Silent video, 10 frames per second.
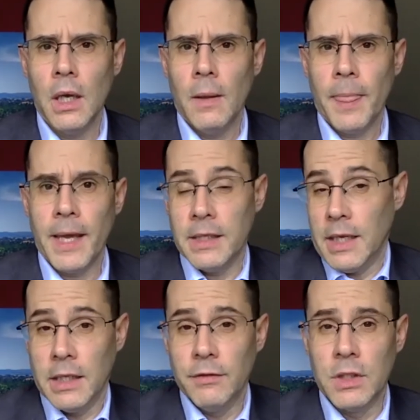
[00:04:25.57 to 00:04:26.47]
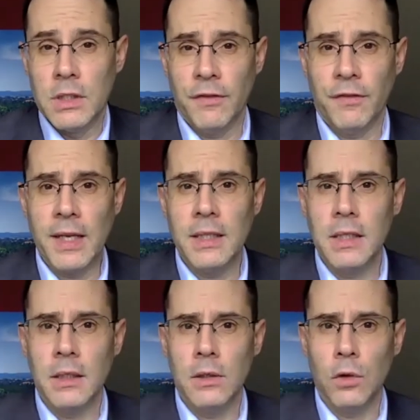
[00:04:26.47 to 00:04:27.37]
and even
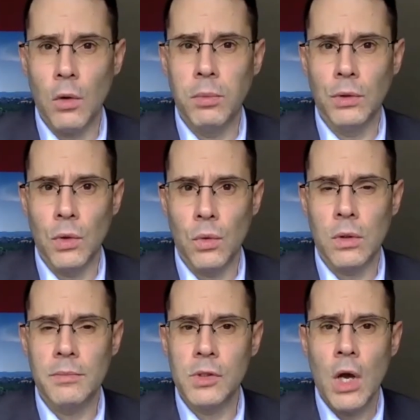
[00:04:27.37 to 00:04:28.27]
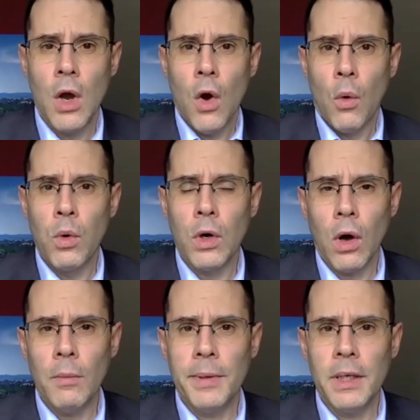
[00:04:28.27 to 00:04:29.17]
defending global norms would
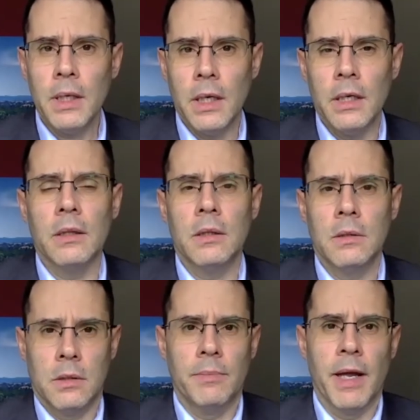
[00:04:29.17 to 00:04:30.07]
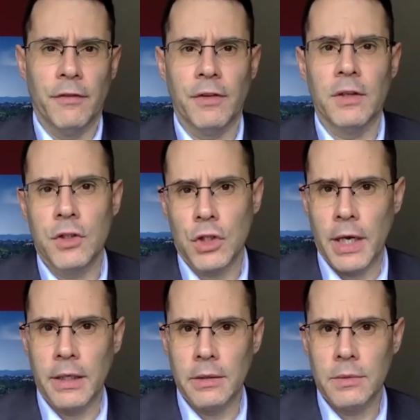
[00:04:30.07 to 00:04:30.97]
all be in the benefit of
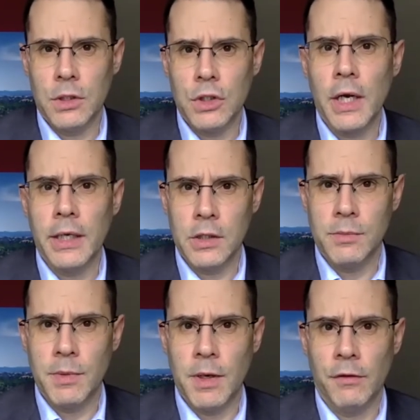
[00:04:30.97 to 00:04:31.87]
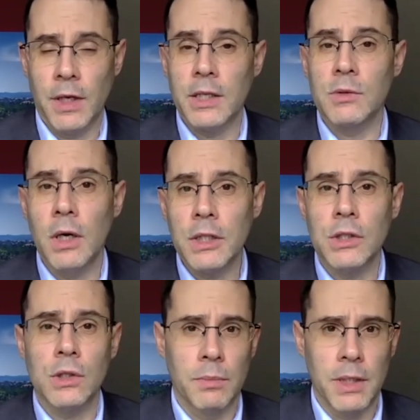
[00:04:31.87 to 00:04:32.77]
China, to China's benefit, as much as
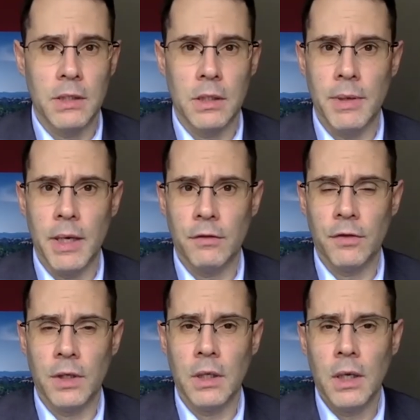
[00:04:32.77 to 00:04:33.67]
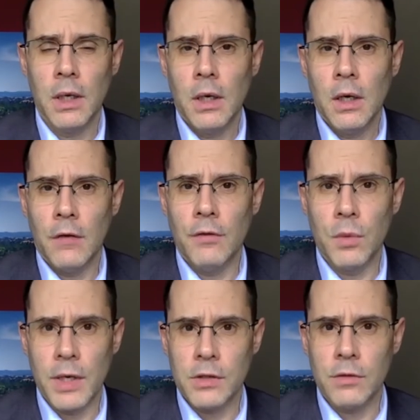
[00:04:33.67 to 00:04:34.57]
it would be to the benefit of the
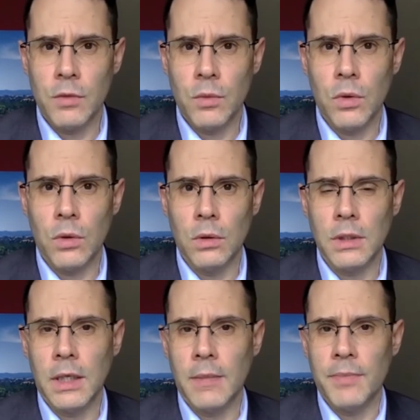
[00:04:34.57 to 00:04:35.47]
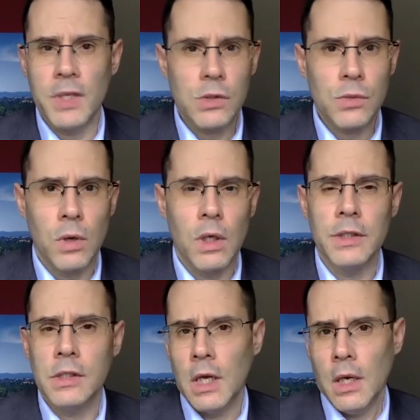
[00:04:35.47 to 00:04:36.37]
rest of the world. This
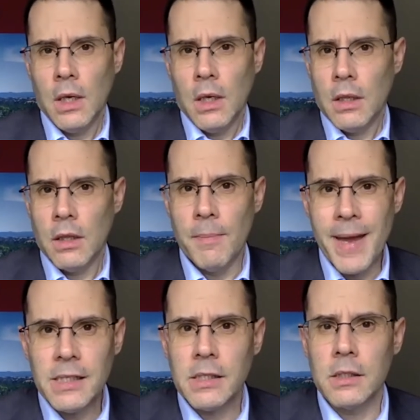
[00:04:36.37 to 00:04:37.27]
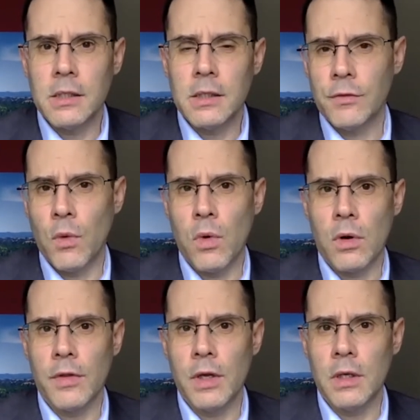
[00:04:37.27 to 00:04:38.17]
was the basis for
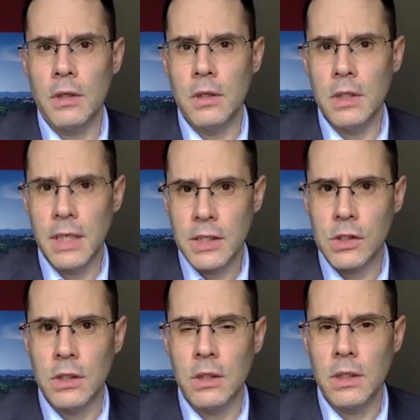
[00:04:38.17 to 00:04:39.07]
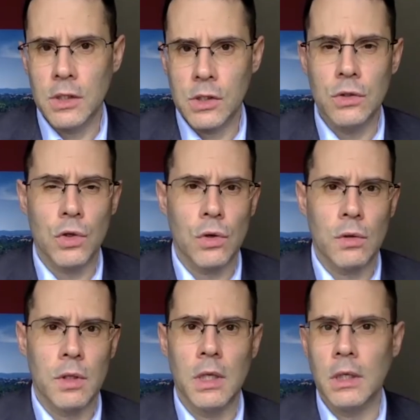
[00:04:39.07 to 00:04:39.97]
the Nixon, Kissinger,
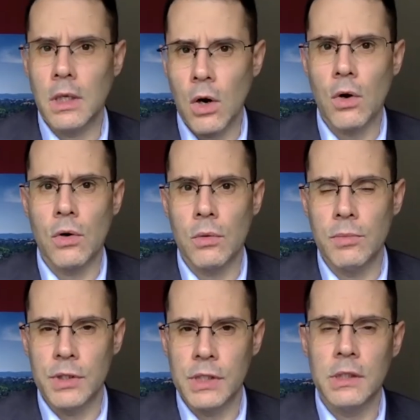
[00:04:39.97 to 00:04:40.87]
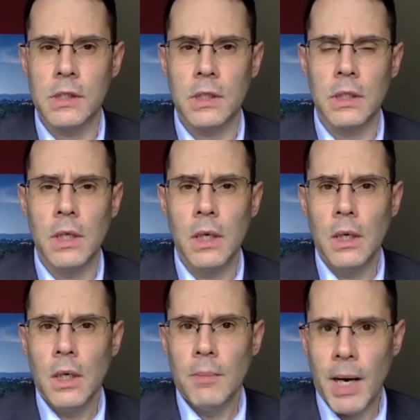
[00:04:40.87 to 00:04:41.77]
and then Carter, Brzezinski
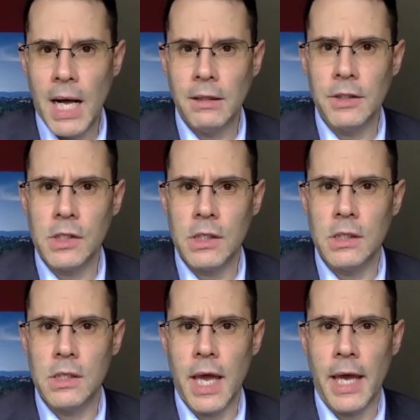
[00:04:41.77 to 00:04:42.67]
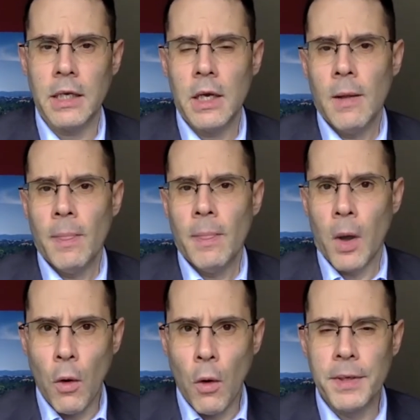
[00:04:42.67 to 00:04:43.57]
policies that
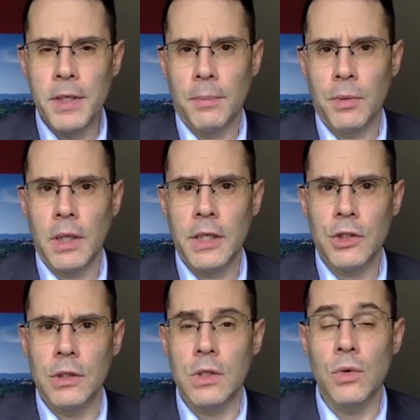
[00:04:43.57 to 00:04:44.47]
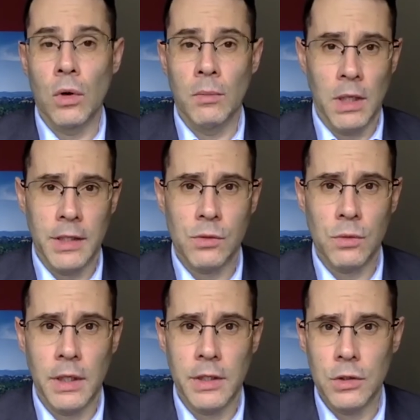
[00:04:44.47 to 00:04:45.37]
opened up relations and normalized
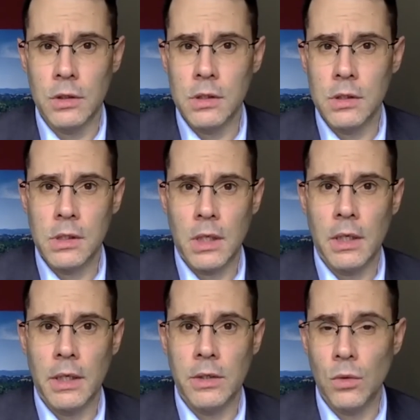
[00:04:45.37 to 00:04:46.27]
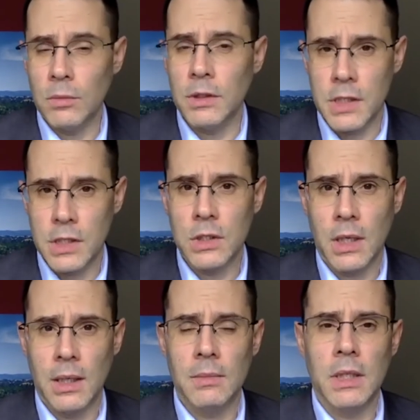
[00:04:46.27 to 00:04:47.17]
relations, and normalization
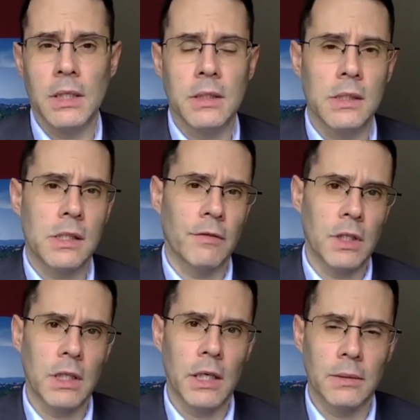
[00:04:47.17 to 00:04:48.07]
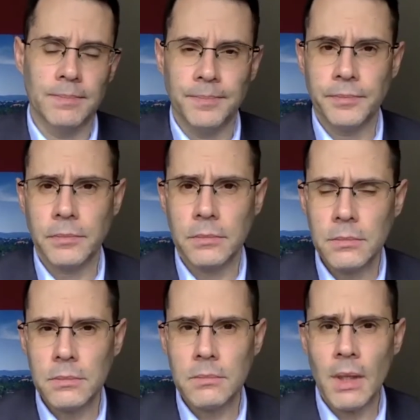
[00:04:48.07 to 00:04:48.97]
came in 1979.
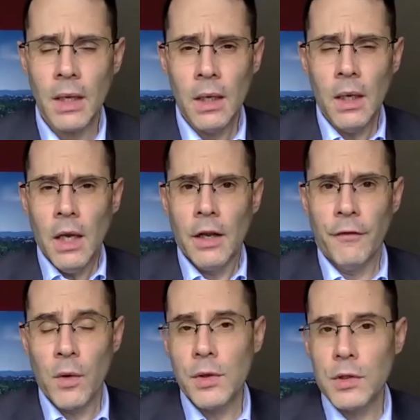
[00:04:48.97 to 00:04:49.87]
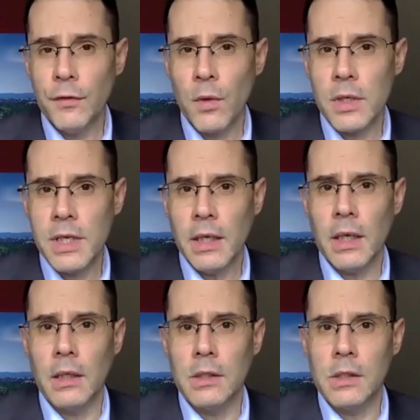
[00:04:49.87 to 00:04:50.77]
And for those 4
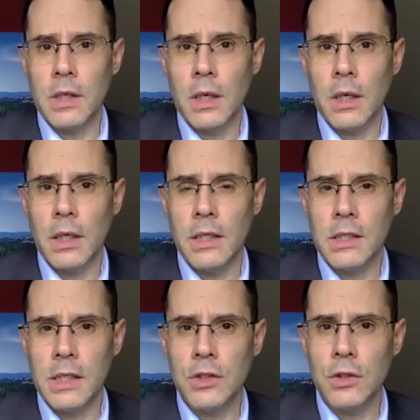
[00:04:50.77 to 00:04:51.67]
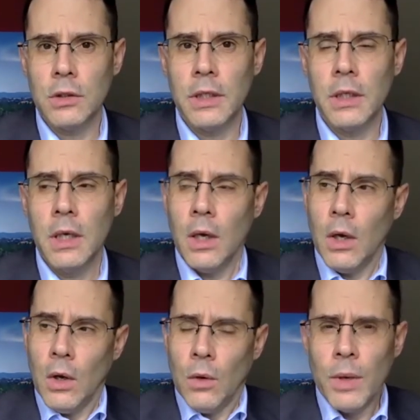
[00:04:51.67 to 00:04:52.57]
decades, essentially,
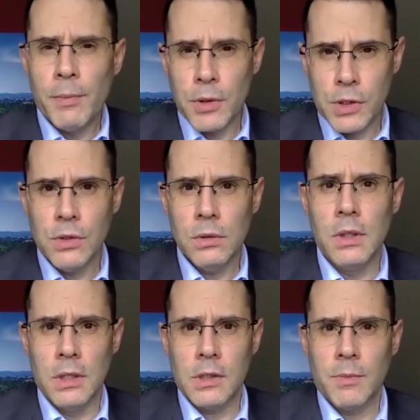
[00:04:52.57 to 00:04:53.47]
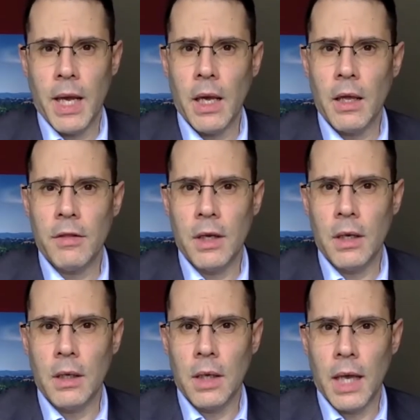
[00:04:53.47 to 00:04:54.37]
we pursued this path
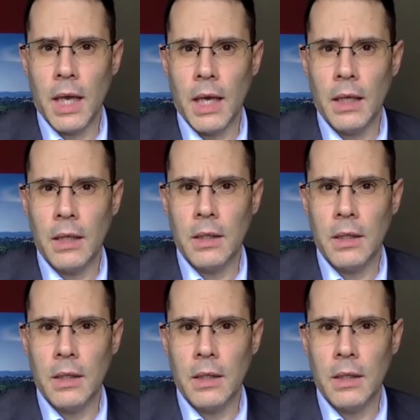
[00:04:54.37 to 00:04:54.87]
and